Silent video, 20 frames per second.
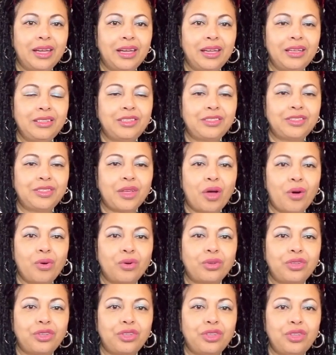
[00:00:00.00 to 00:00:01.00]
It's so
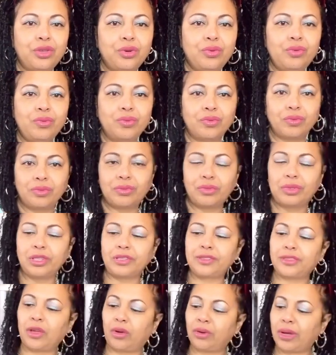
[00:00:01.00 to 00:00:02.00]
cute. Looks
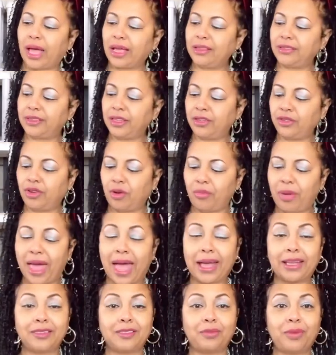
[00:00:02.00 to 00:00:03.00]
so nice in your
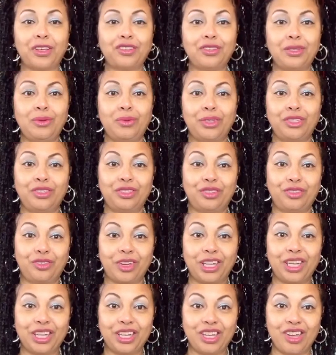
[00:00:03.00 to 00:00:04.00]
bag, especially when you're
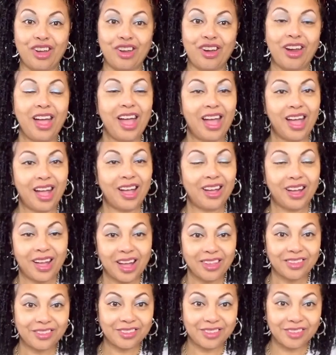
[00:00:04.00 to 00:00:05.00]
drinking your
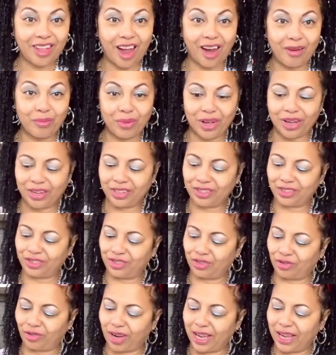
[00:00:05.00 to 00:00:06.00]
Starbucks
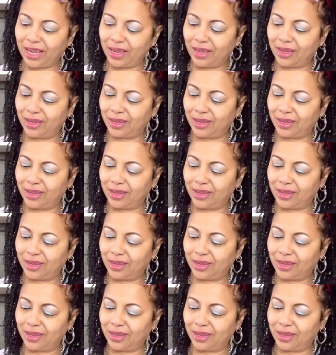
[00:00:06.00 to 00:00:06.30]
drink.